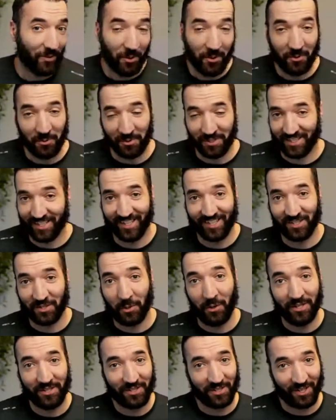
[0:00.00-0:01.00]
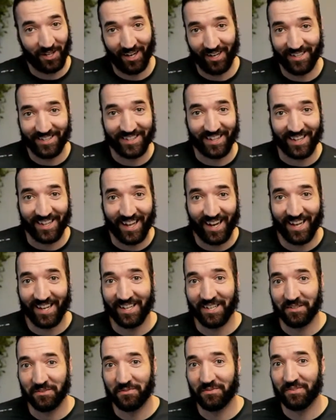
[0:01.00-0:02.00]
which is going to cause a lot
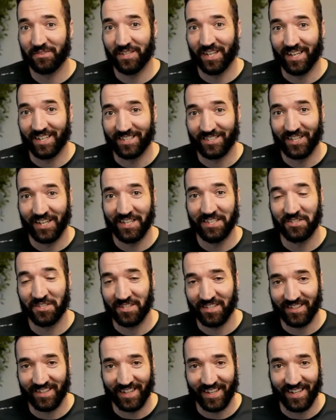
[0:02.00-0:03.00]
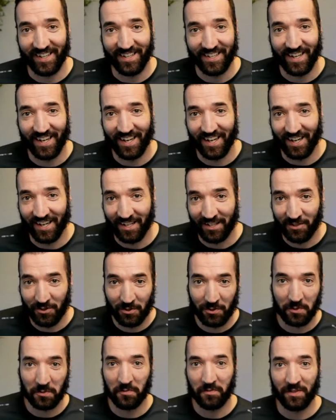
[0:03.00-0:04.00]
of changes in
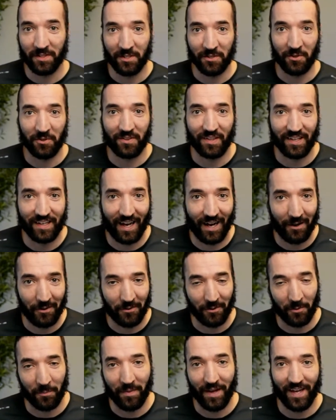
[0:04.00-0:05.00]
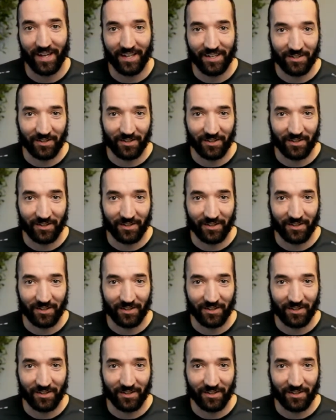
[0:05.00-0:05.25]
YouTube videos and how they're made.